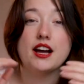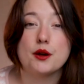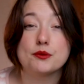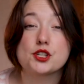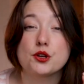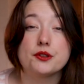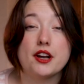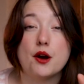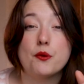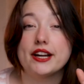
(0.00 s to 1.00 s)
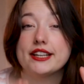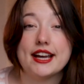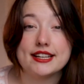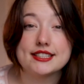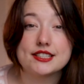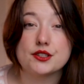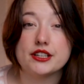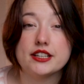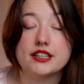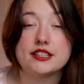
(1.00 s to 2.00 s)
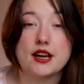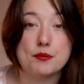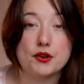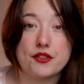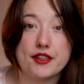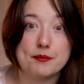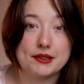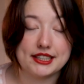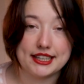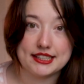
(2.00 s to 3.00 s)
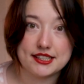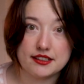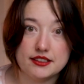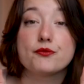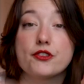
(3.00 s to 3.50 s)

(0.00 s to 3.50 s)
I will show you how I edit and upload them later.